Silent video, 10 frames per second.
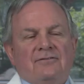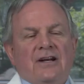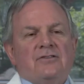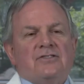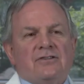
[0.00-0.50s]

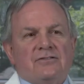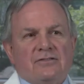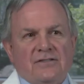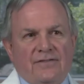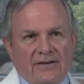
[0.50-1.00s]
Radiosurgery
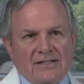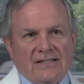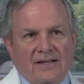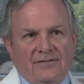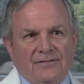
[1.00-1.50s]
is very
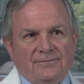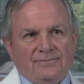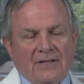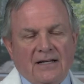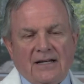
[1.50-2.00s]
safe.
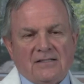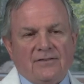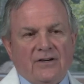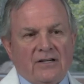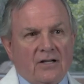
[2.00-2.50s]
It has a
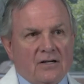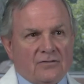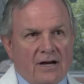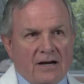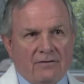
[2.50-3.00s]
very long
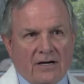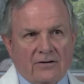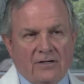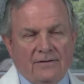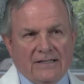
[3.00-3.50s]
track
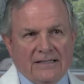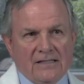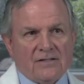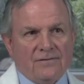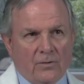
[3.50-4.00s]
record of at
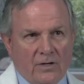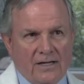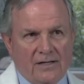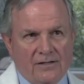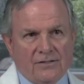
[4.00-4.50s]
least 40
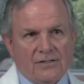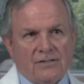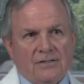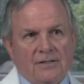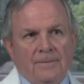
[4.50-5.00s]

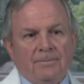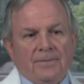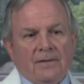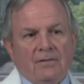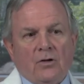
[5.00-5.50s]
years.
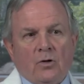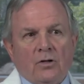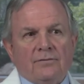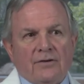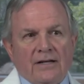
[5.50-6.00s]
The
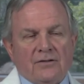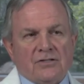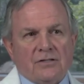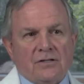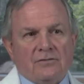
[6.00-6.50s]
goal of
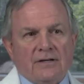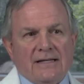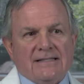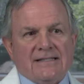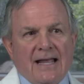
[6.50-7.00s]
radiosurgery
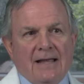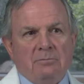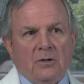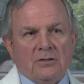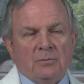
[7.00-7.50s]
is to
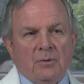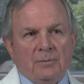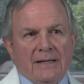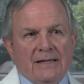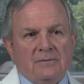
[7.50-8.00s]
aim multiple
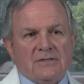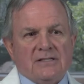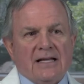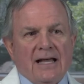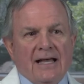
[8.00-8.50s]

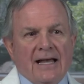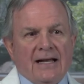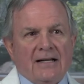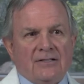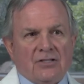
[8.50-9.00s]
beams
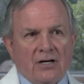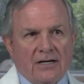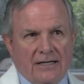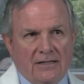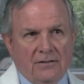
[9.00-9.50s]
at a
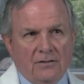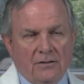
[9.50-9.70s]
target